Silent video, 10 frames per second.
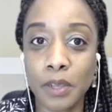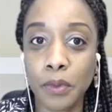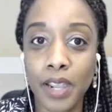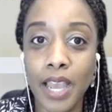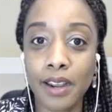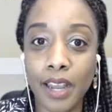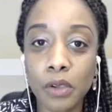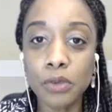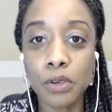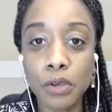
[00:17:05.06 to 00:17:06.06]
were kind of like,
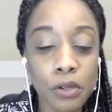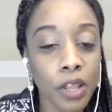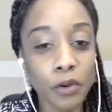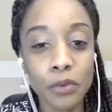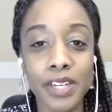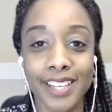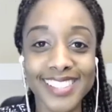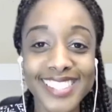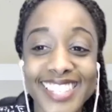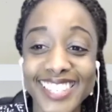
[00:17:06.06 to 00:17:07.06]
oh, cool, an
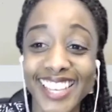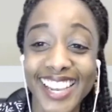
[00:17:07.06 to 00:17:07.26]
audience.